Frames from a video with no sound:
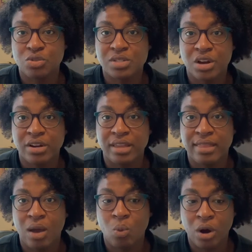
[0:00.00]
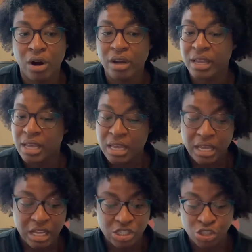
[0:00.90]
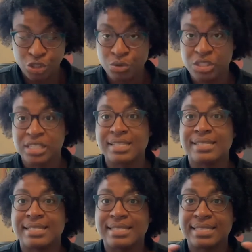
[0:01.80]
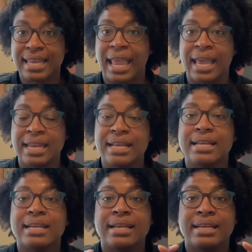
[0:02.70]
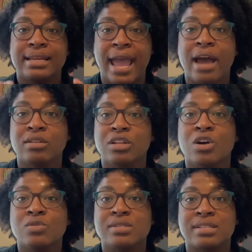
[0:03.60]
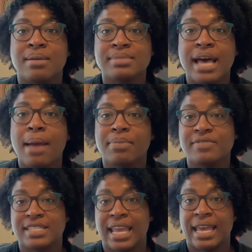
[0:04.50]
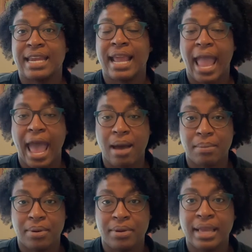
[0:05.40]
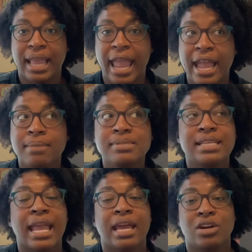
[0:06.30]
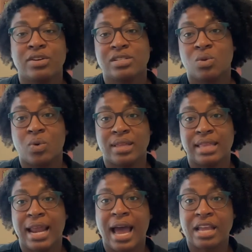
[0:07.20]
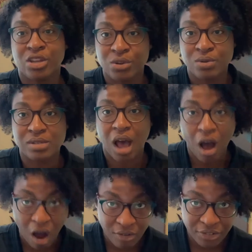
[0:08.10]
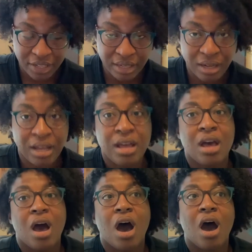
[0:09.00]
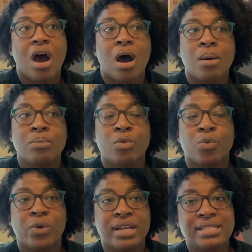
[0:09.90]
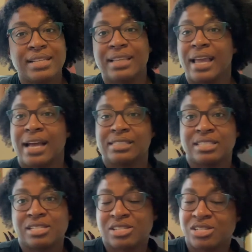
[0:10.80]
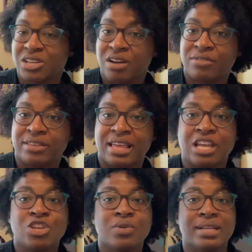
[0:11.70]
turn in that work is you just scan it, download some type of scanning app. Cam Scanner is the one that I use often. Recently, I just discovered that you can